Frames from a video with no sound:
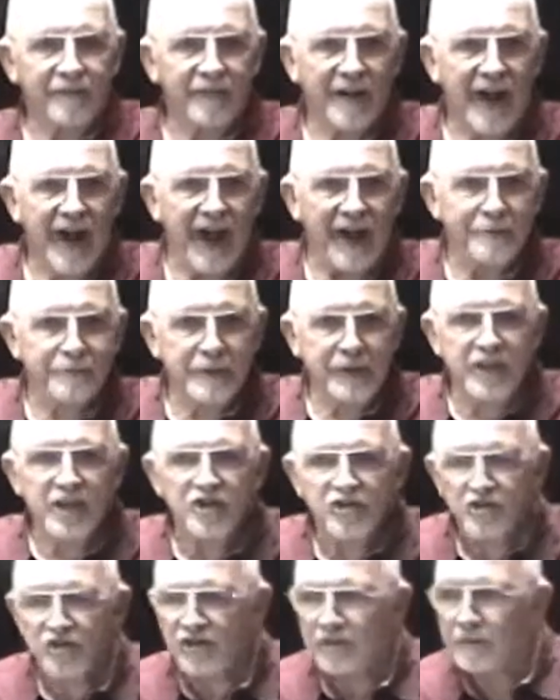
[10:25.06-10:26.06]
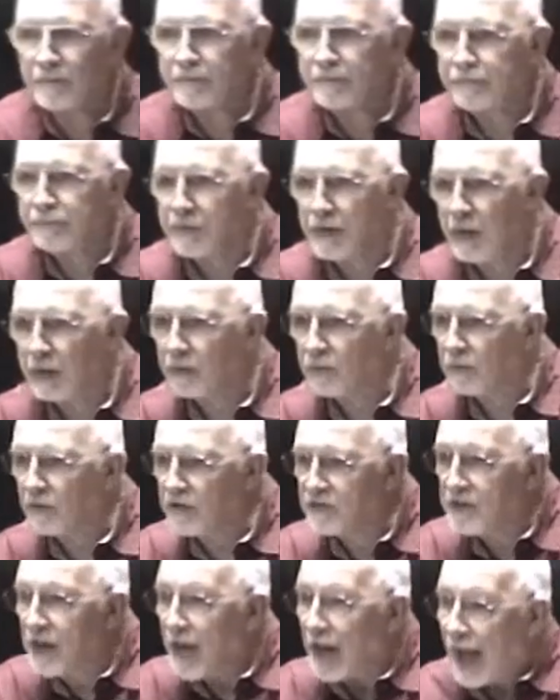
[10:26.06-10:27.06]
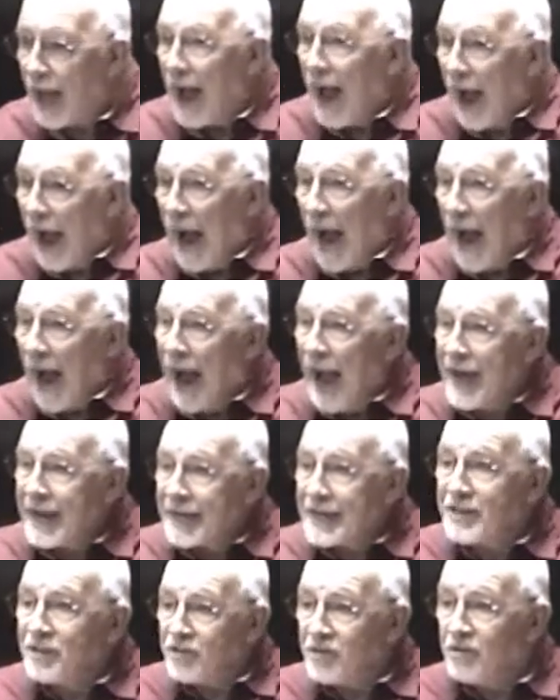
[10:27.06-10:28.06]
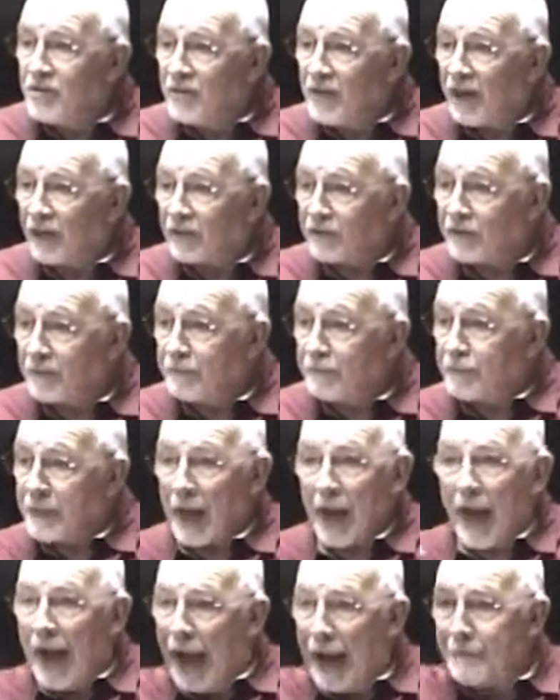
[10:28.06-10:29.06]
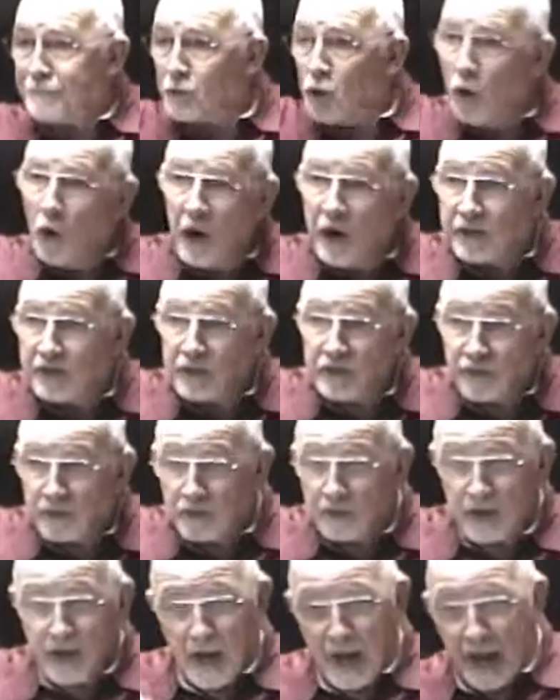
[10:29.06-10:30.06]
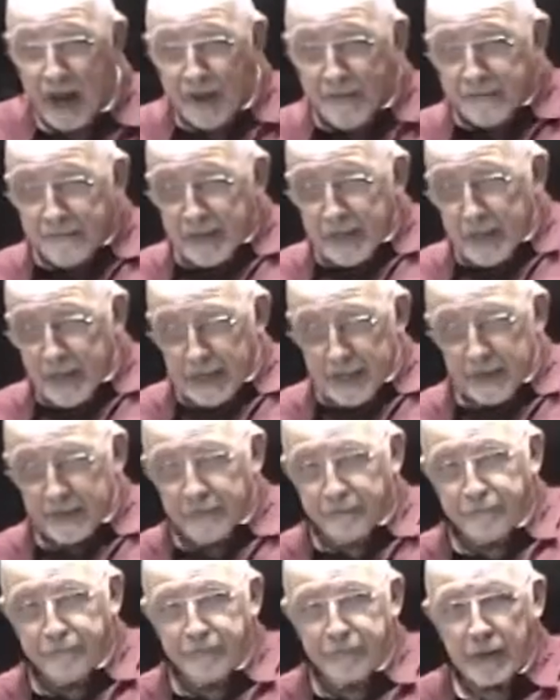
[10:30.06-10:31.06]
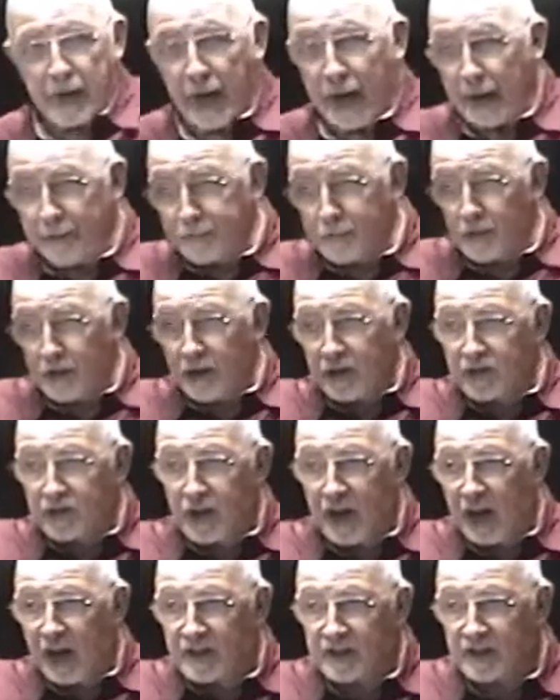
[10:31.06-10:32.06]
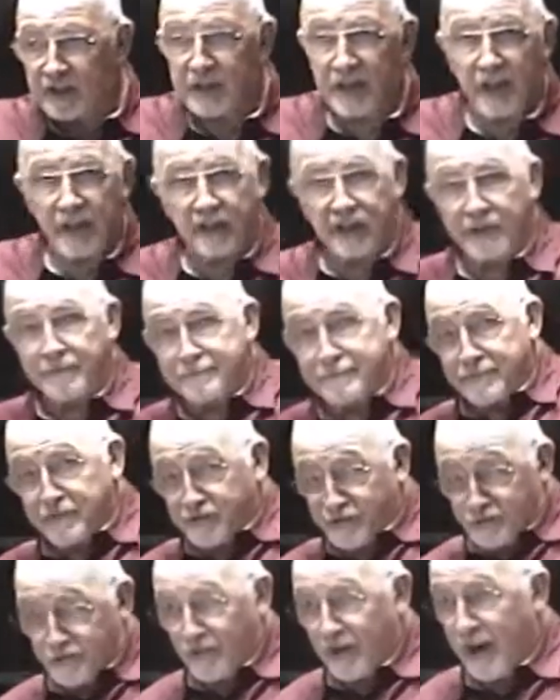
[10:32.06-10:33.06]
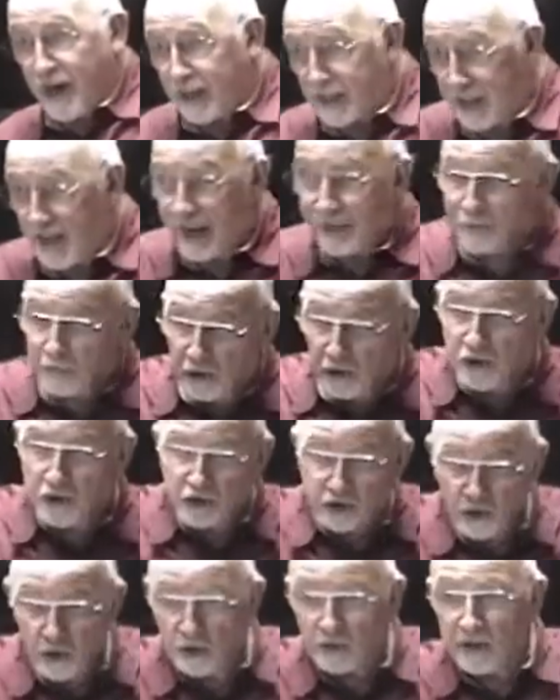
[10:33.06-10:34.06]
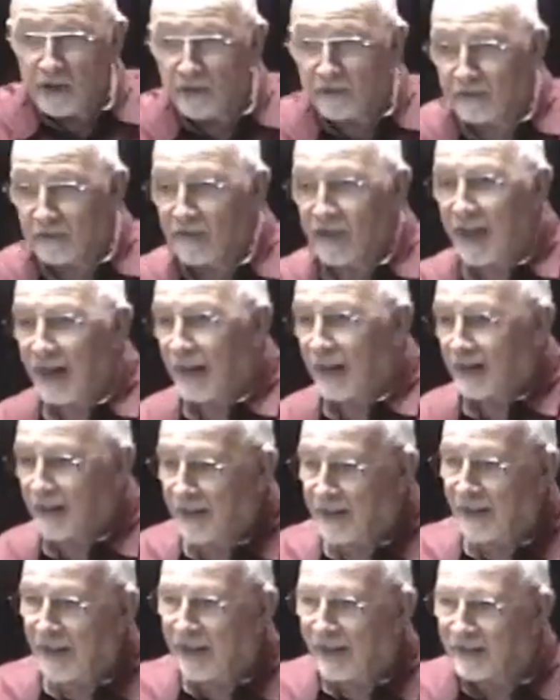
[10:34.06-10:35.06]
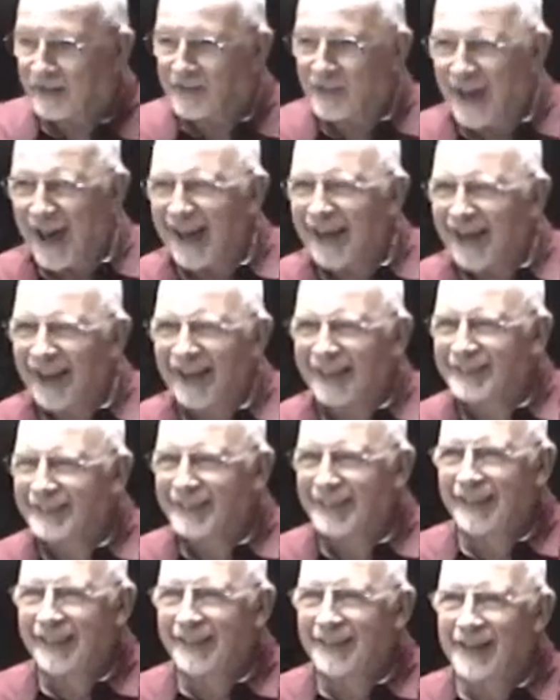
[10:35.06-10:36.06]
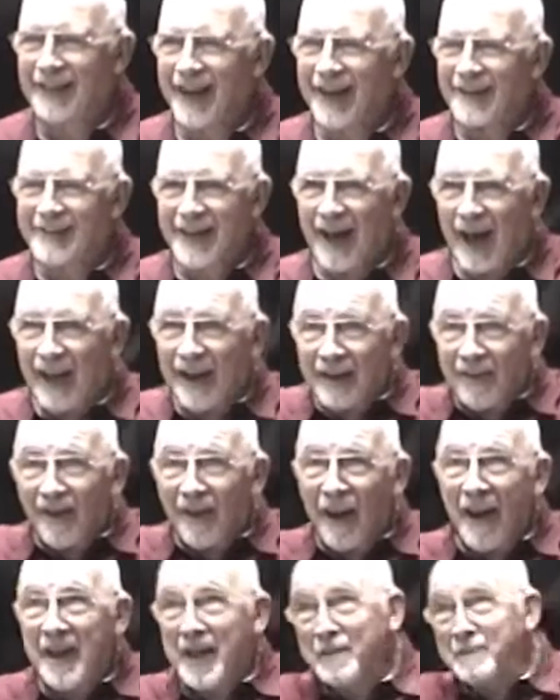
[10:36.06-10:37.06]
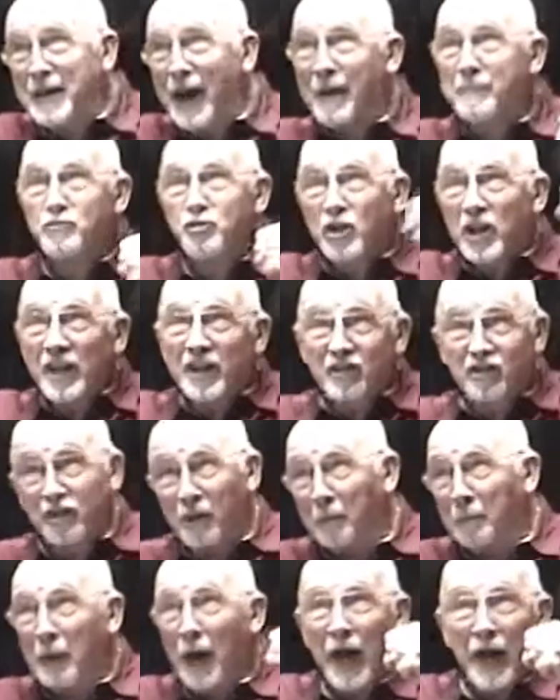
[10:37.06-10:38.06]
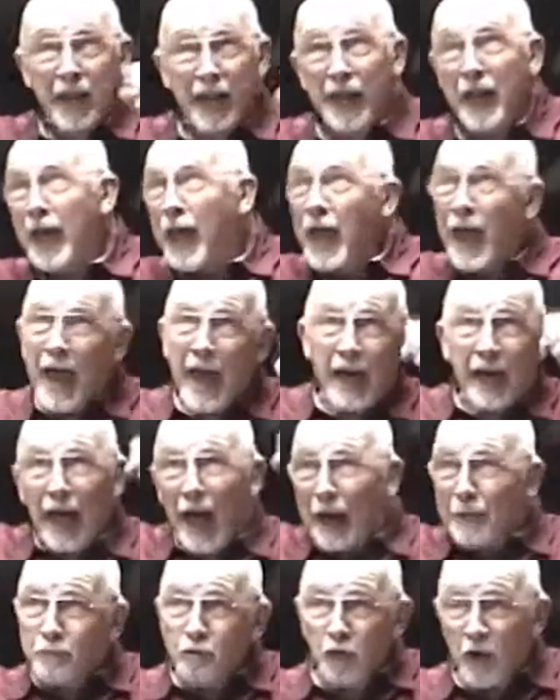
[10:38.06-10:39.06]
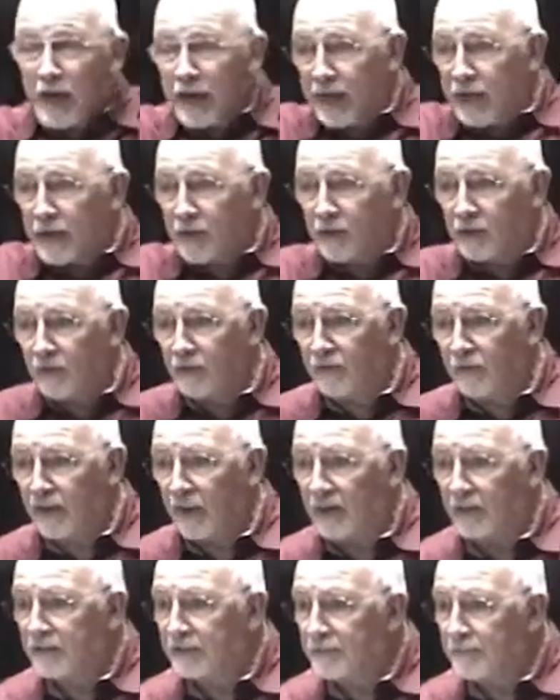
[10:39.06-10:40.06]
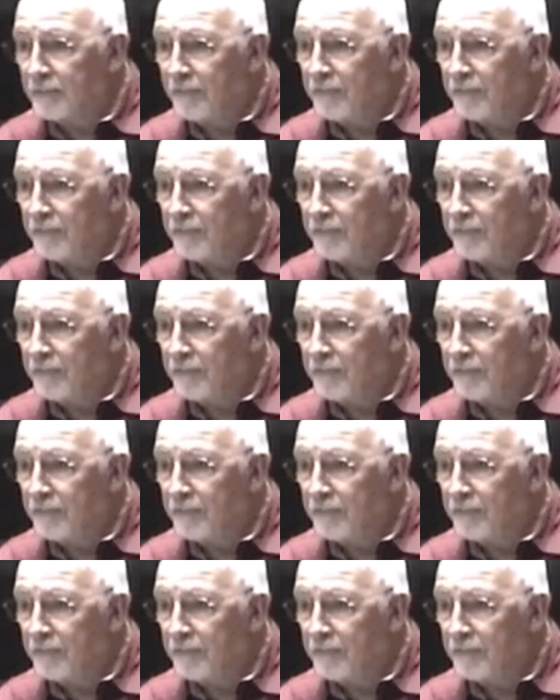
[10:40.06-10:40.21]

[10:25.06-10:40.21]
admonition. In other words, I can do this. I'm going to do that. I'm going to change this. It's in strength, and I'm going to show this and that. And it's kind of like saying to God, God, here I am. I'm really somebody, and I'm ready to do things.